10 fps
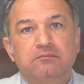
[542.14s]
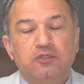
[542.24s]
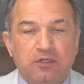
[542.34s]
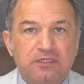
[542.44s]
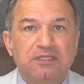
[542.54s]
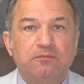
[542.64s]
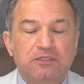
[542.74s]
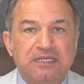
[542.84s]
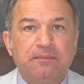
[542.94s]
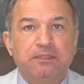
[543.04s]
you understand
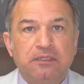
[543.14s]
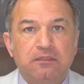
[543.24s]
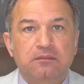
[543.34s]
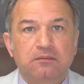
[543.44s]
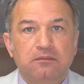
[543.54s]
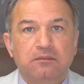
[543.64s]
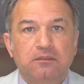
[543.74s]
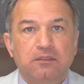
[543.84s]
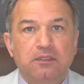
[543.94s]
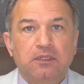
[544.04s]
what's happening?
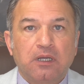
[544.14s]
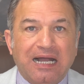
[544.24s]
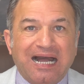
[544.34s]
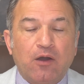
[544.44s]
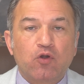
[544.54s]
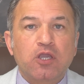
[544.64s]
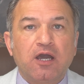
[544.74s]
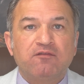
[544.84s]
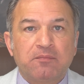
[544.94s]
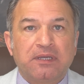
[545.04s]
Our
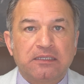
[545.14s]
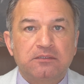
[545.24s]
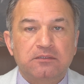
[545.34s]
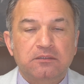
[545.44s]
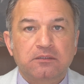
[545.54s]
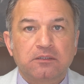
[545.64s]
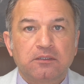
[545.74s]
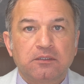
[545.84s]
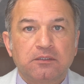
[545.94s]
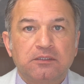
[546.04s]
government,
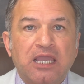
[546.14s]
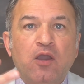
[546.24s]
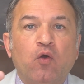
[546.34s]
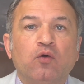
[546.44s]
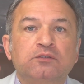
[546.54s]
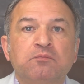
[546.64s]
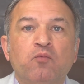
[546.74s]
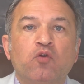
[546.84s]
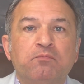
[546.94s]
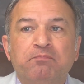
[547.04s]
they hold
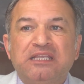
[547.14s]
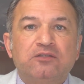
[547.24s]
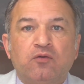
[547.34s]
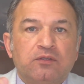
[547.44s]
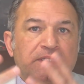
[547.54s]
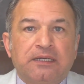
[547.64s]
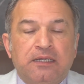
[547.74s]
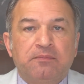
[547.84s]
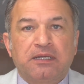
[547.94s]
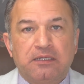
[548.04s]
more Bitcoin than
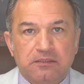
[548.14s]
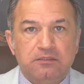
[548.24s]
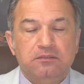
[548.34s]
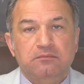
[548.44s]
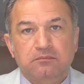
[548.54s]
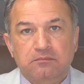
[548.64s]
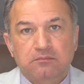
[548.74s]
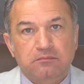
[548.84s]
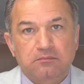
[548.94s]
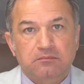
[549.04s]
anybody else.
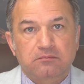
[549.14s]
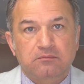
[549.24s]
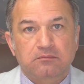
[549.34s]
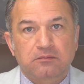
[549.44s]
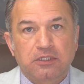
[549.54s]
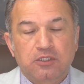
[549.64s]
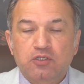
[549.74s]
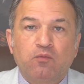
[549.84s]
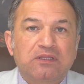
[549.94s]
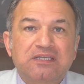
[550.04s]
So
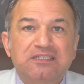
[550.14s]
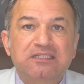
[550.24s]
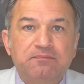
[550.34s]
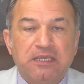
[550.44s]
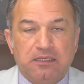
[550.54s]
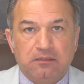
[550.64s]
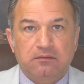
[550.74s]
what does this mean?